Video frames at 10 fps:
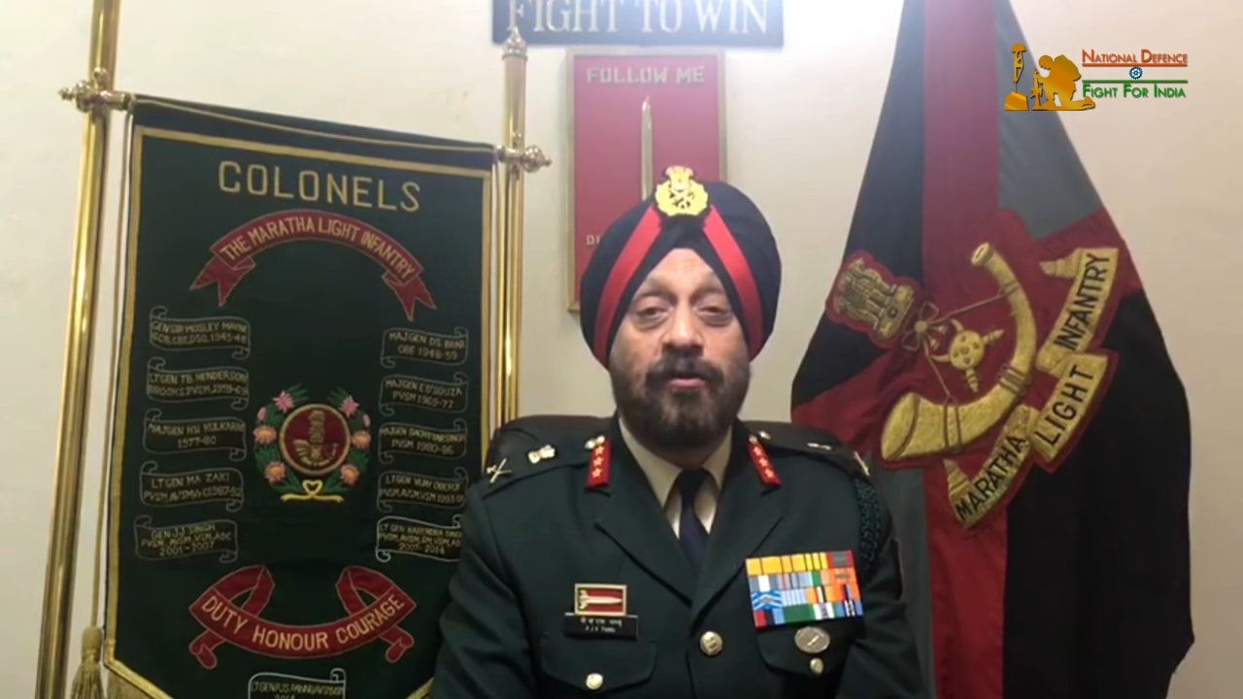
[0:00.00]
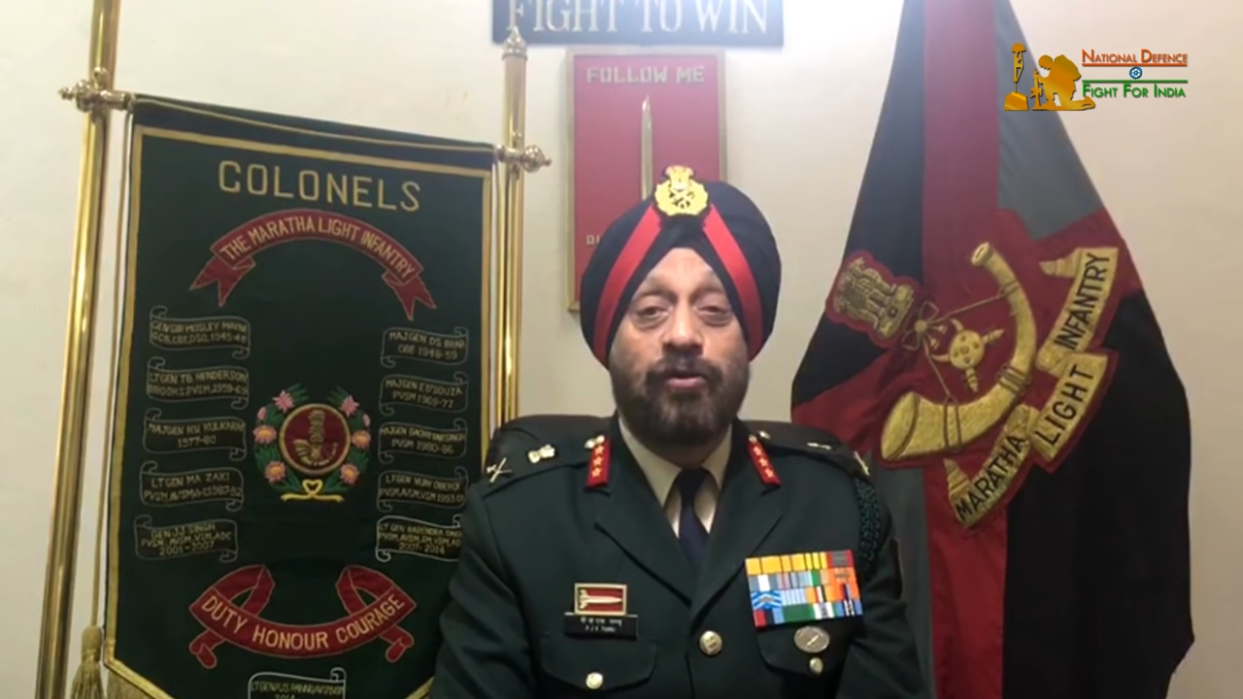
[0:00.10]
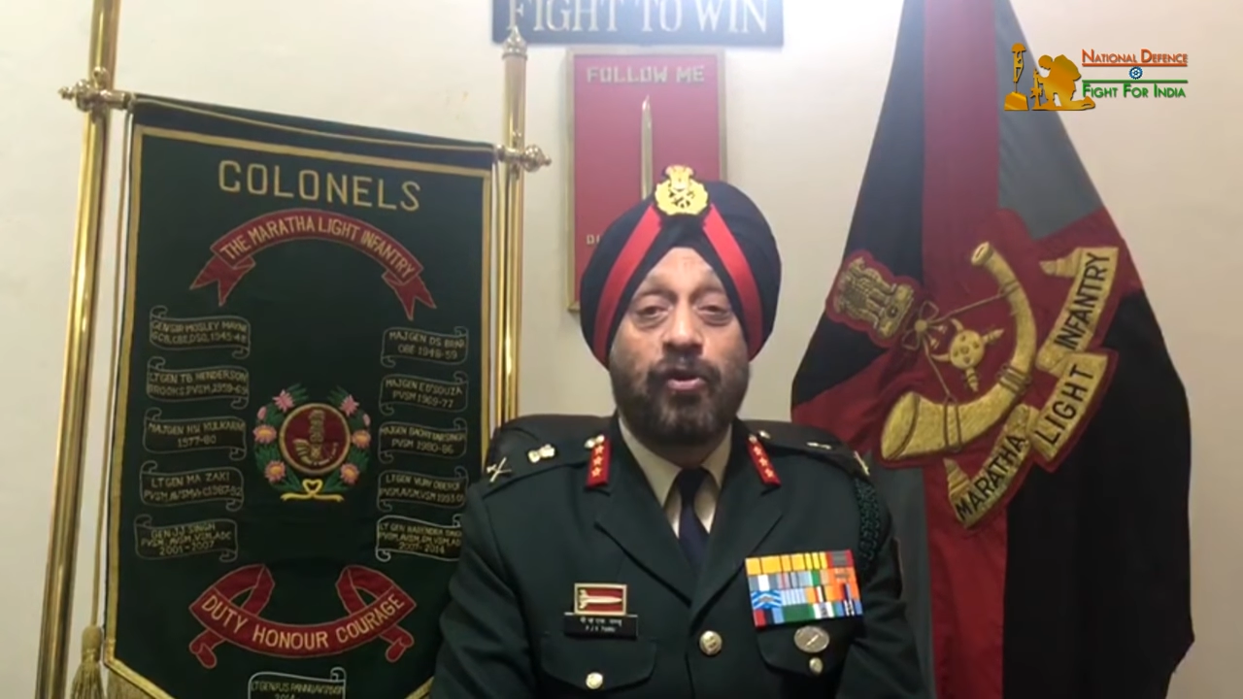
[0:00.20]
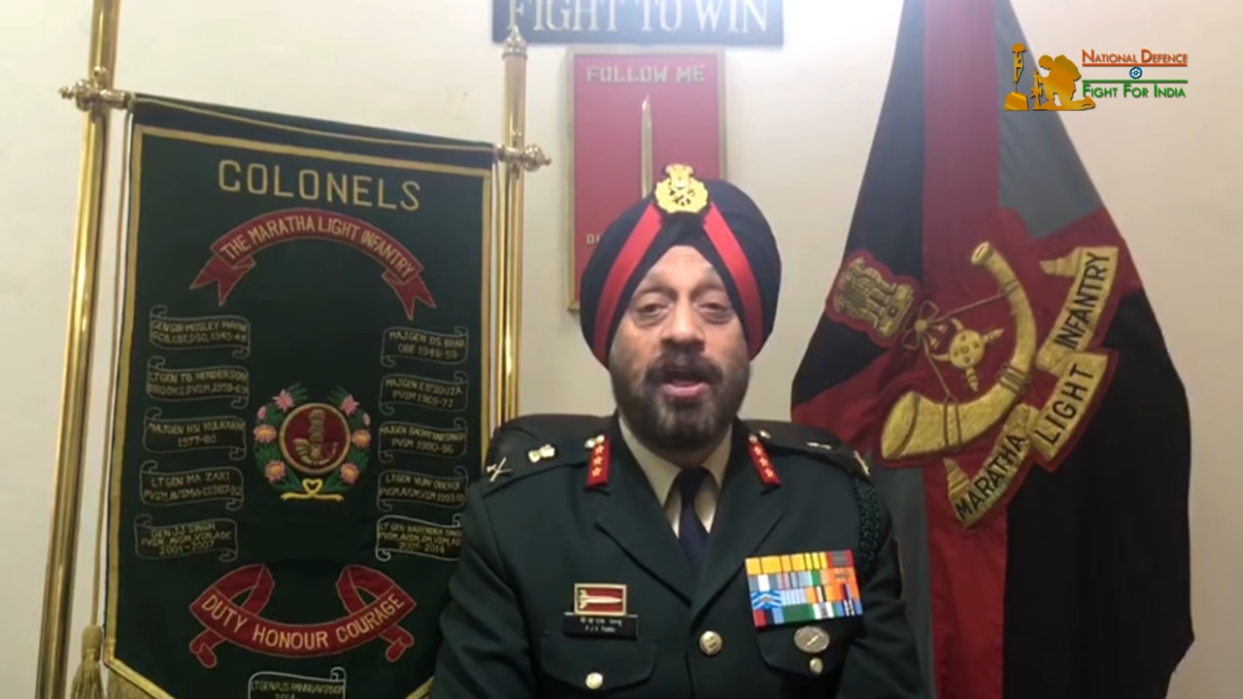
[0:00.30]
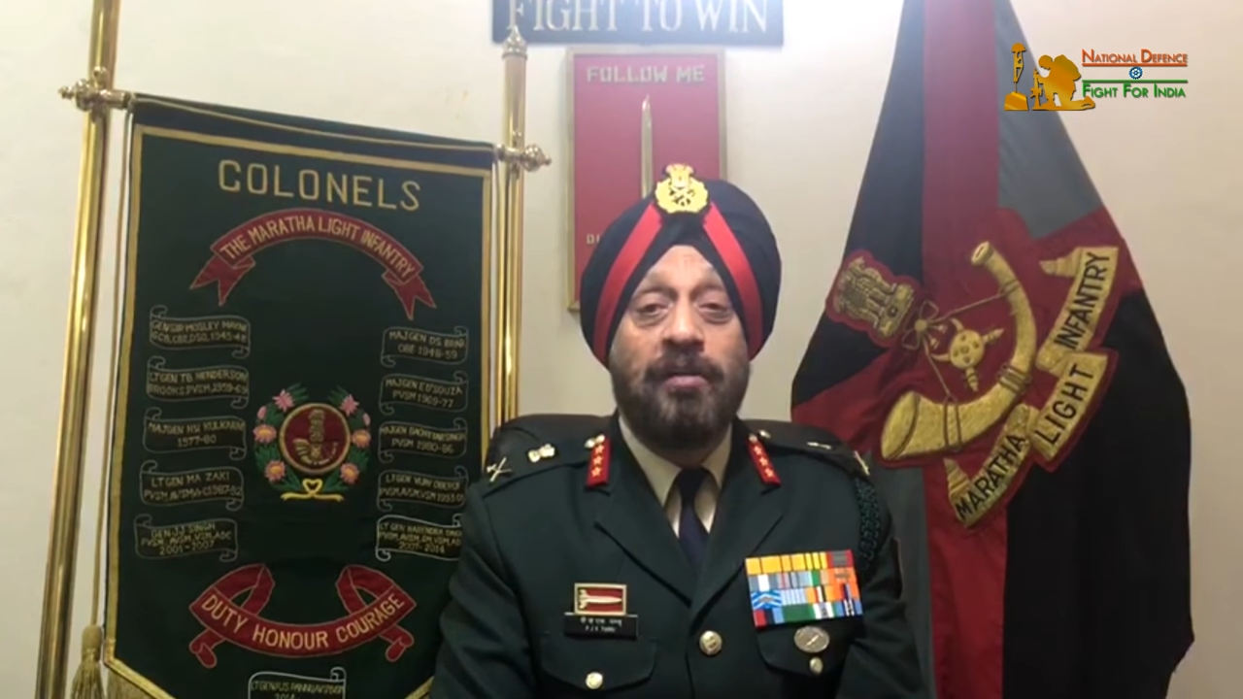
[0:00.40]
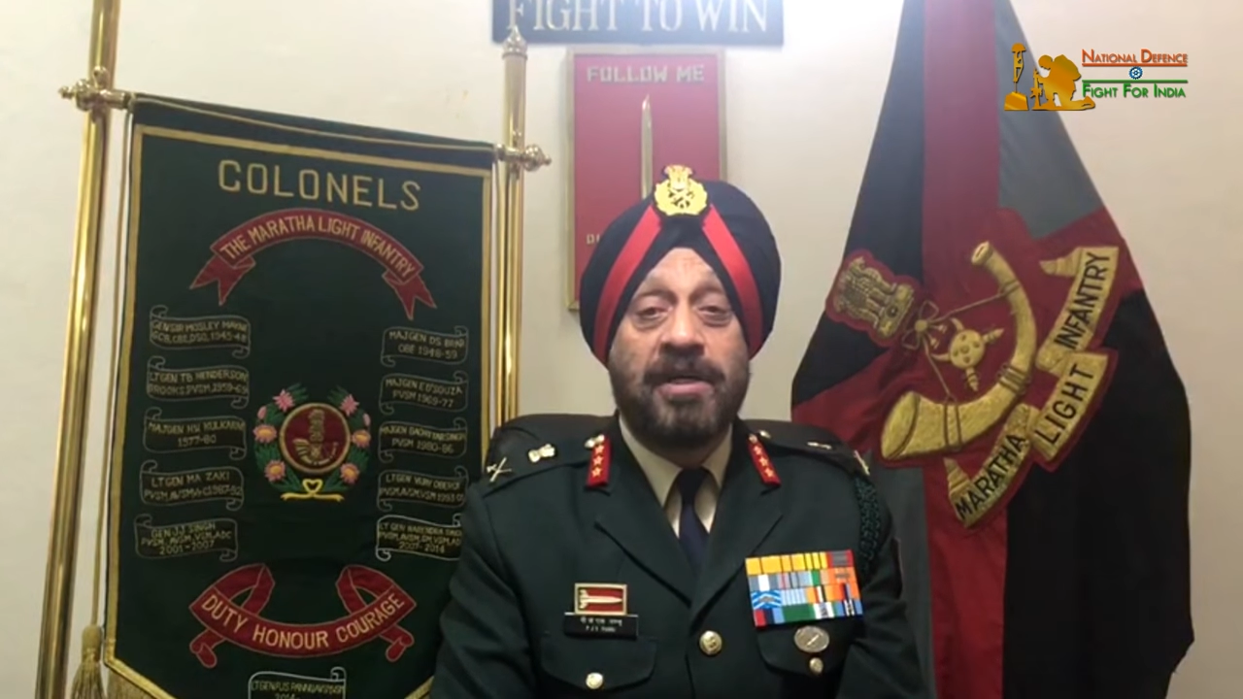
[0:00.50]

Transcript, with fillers: of Royal